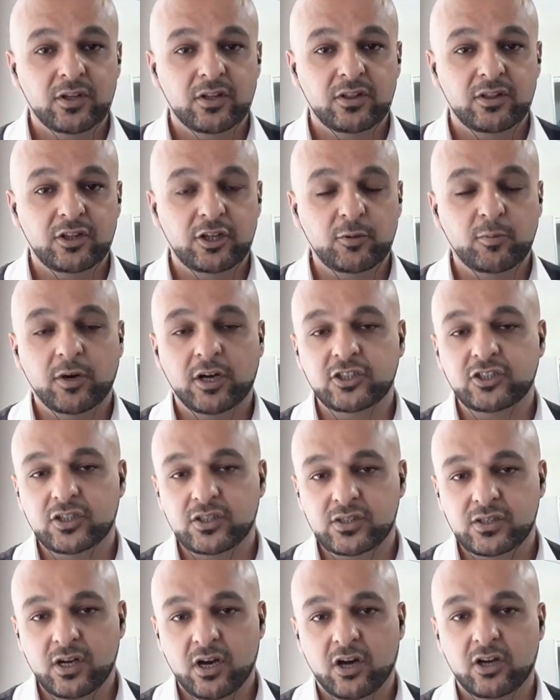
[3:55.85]
NEBOSH
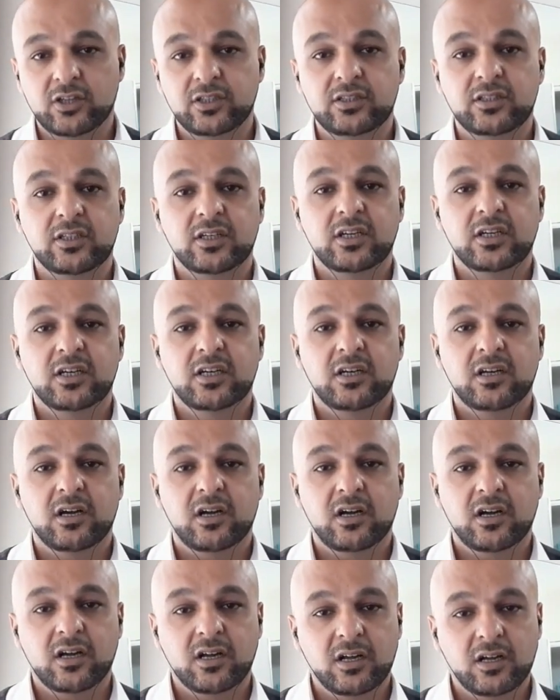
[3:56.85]
is hard,
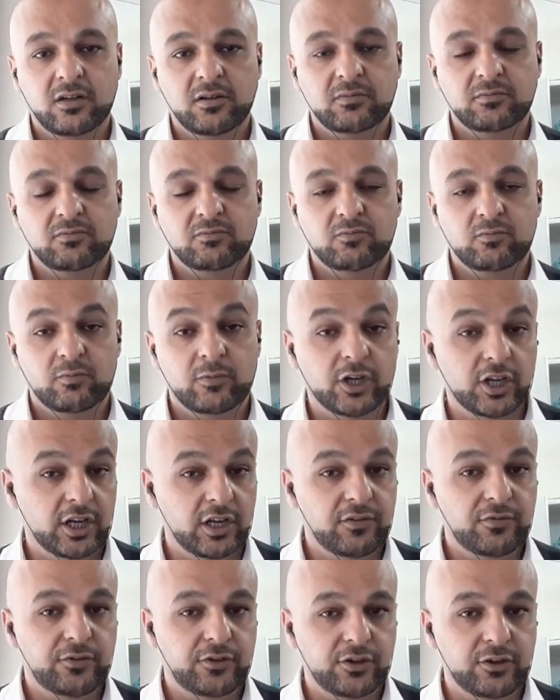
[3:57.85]
but
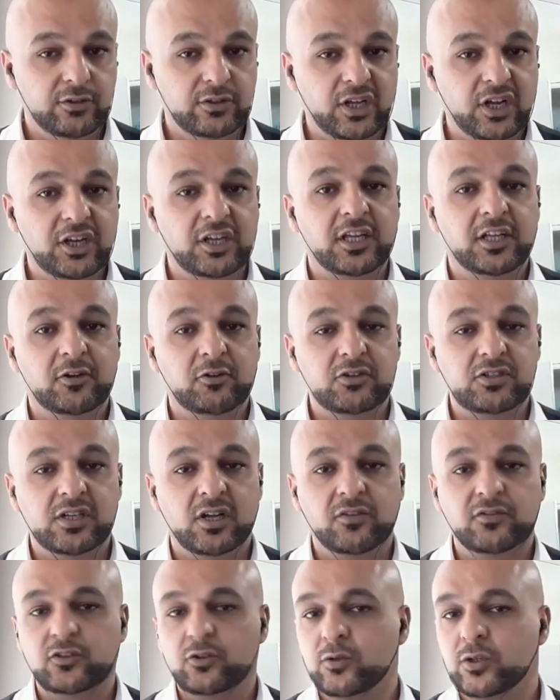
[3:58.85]
if you dedicate
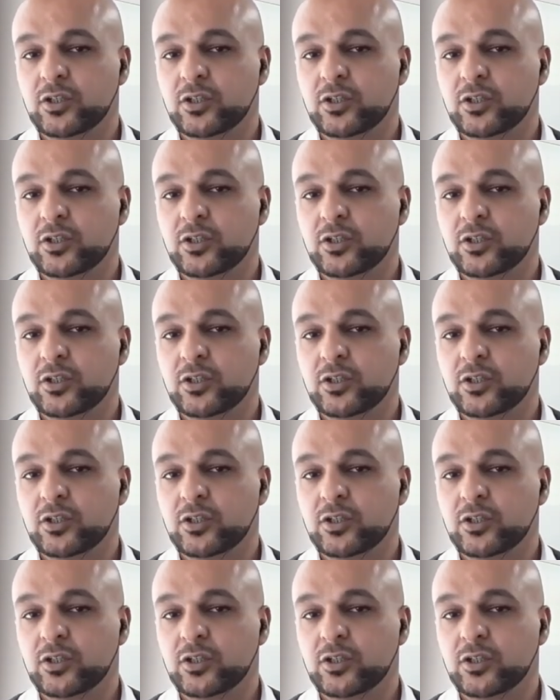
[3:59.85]
yourself to